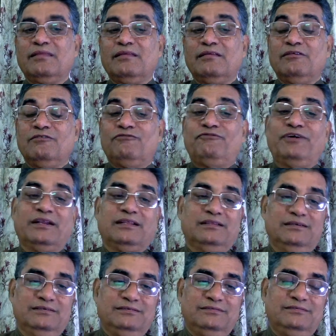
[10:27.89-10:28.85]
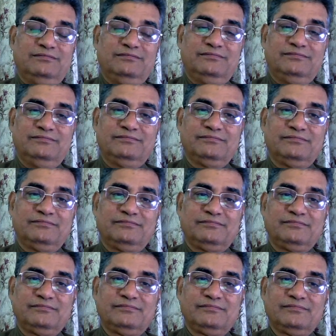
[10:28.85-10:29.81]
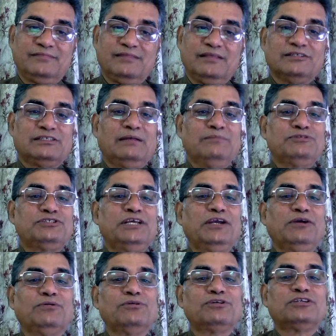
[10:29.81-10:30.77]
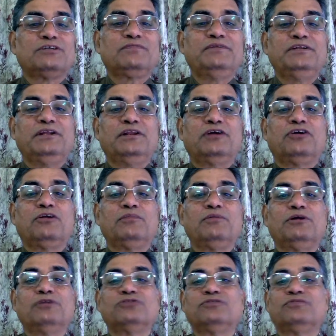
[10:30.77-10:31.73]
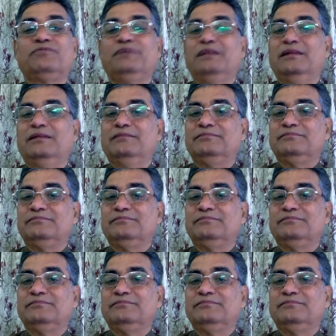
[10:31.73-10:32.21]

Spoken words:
Further, some stakeholders of Indian economy also feel